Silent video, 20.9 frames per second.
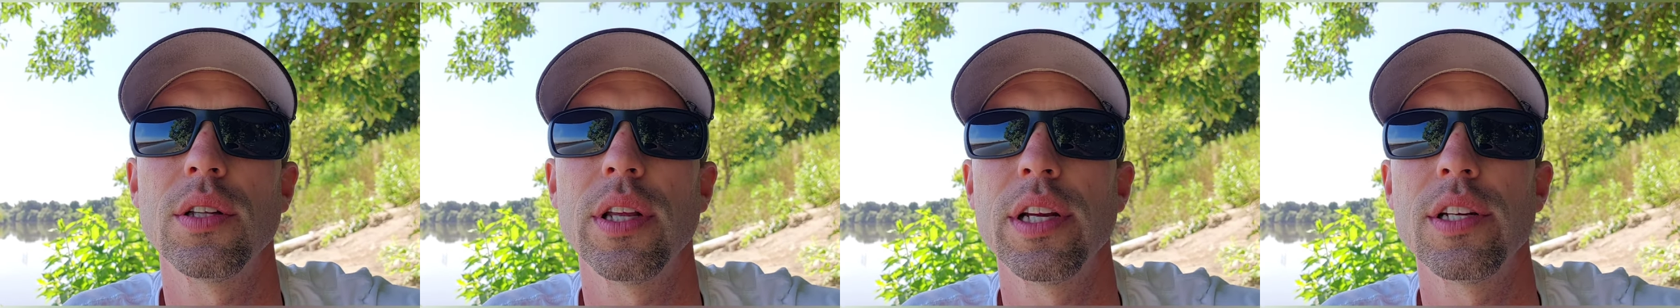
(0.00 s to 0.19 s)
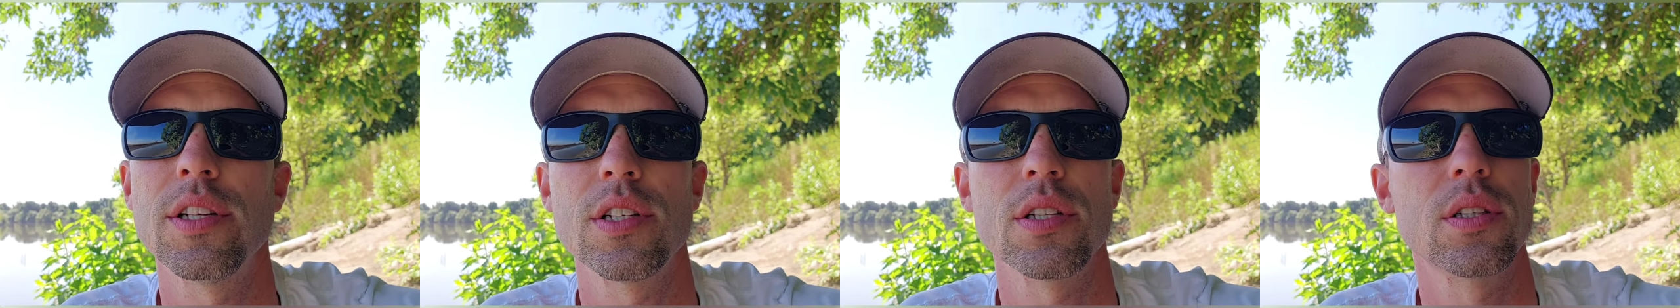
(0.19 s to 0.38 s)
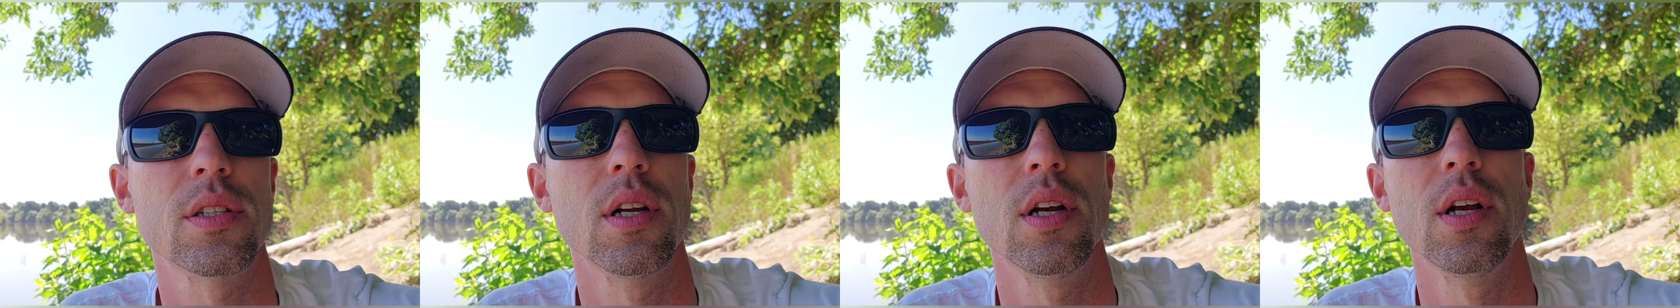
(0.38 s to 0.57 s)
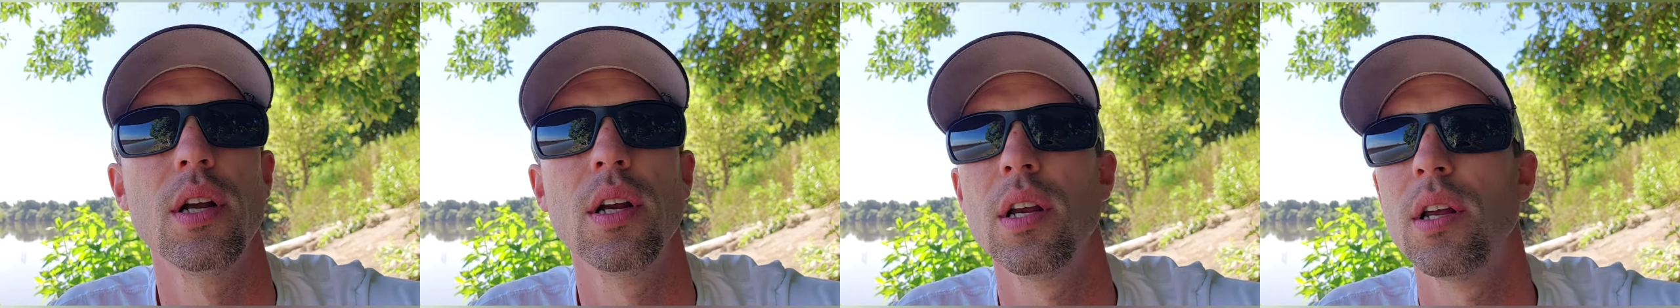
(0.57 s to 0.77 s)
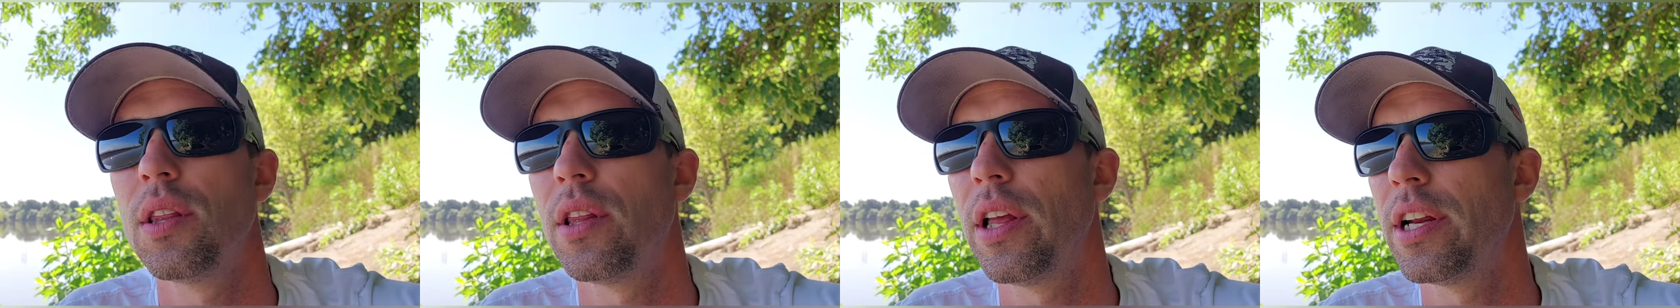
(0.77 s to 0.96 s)
They just,
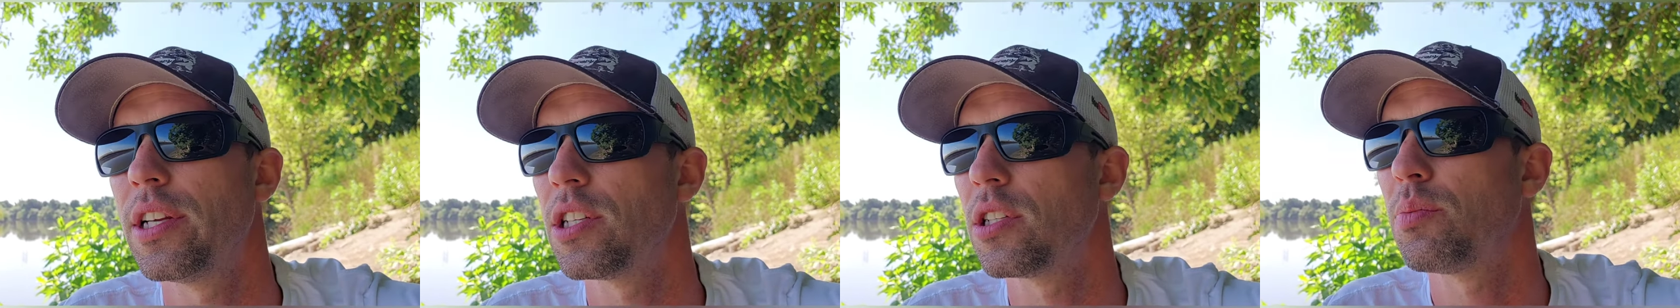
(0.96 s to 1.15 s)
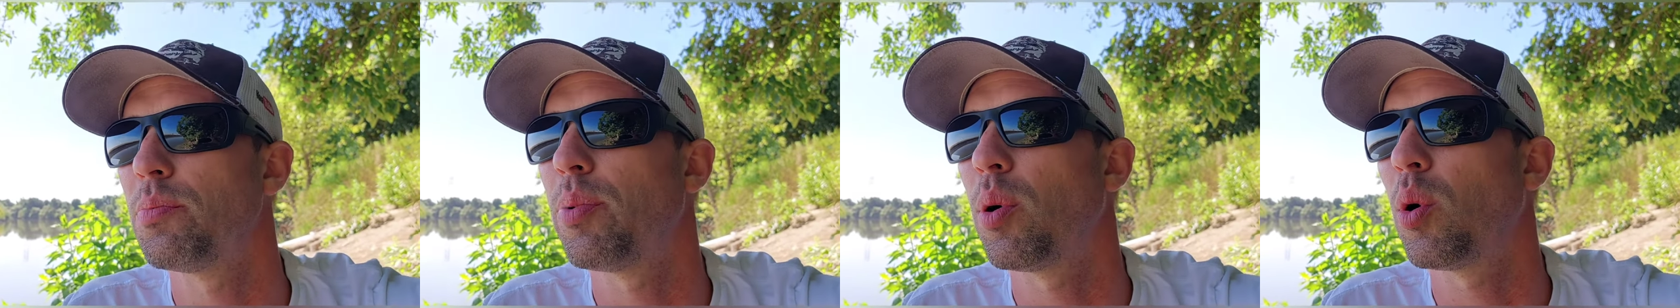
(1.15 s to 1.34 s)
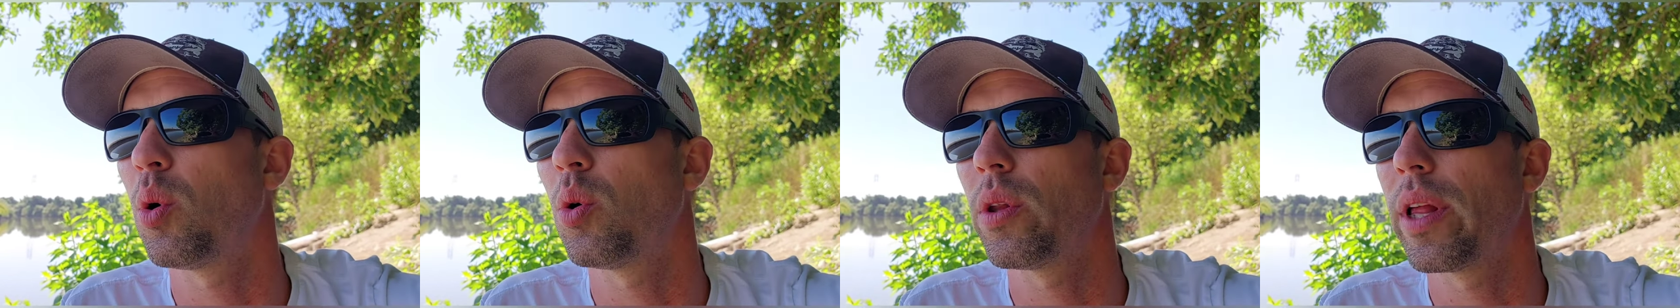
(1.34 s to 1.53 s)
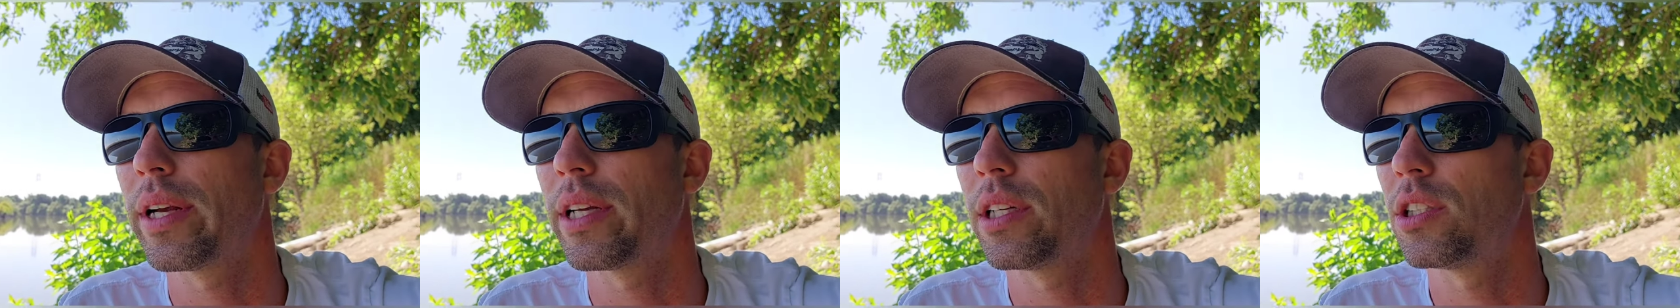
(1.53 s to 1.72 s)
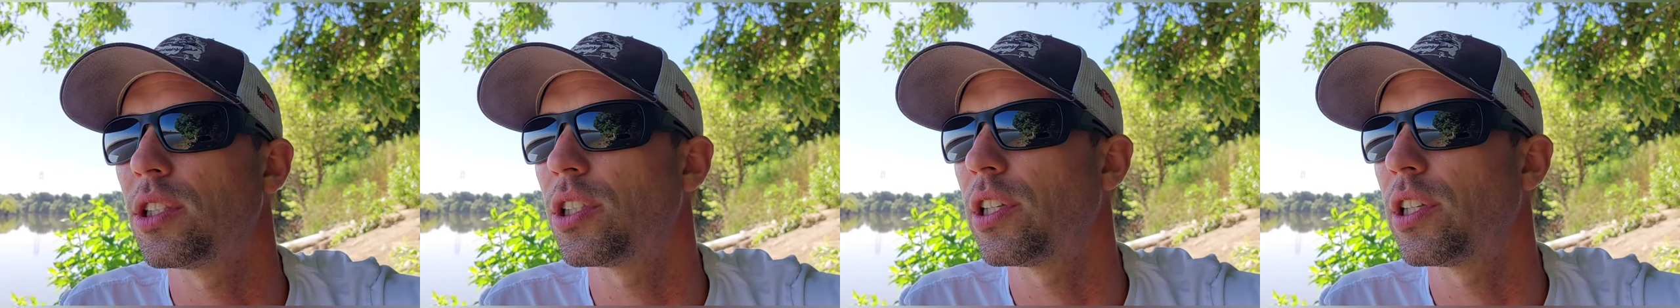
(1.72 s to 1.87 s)
they just pull like a